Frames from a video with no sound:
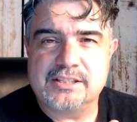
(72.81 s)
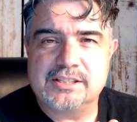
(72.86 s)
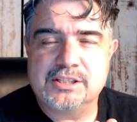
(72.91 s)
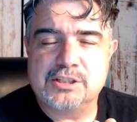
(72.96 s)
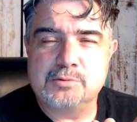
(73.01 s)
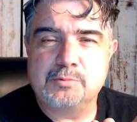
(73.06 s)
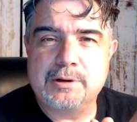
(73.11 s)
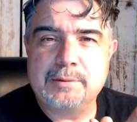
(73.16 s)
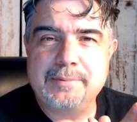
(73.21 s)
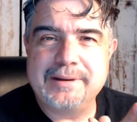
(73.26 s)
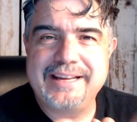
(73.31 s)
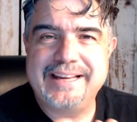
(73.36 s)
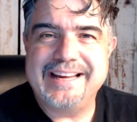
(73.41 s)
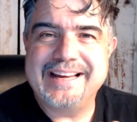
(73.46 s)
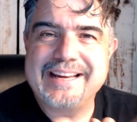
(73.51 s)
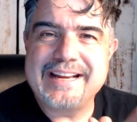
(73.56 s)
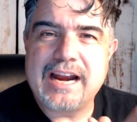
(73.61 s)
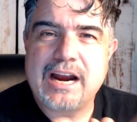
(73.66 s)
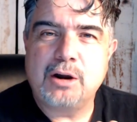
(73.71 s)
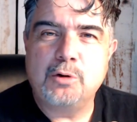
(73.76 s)
we begin
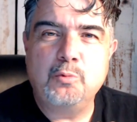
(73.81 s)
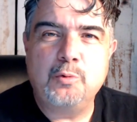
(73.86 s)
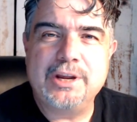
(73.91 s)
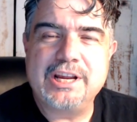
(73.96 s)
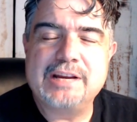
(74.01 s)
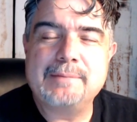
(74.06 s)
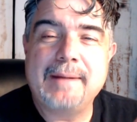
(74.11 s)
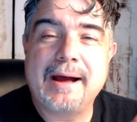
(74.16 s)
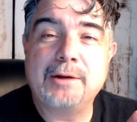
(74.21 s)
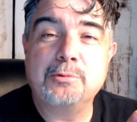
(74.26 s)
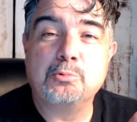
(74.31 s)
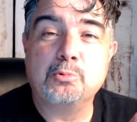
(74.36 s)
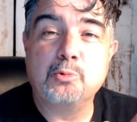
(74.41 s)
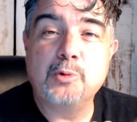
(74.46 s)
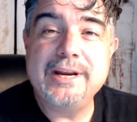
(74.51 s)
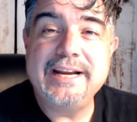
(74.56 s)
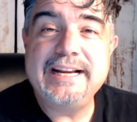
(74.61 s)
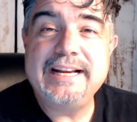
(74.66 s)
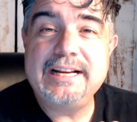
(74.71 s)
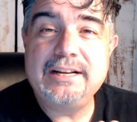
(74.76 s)
our week by
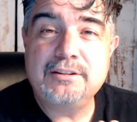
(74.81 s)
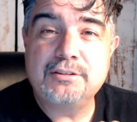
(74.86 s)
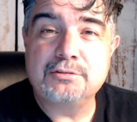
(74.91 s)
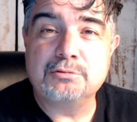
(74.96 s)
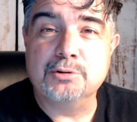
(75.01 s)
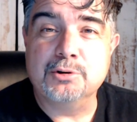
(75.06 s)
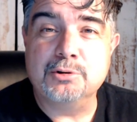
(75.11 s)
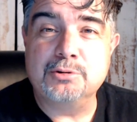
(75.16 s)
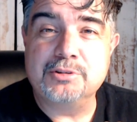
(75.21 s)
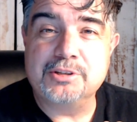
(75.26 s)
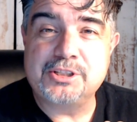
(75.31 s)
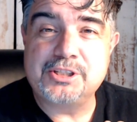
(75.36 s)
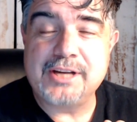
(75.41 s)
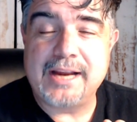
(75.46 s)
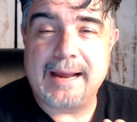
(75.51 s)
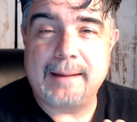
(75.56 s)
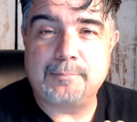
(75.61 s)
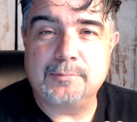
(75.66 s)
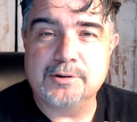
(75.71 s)
reading through the chapter.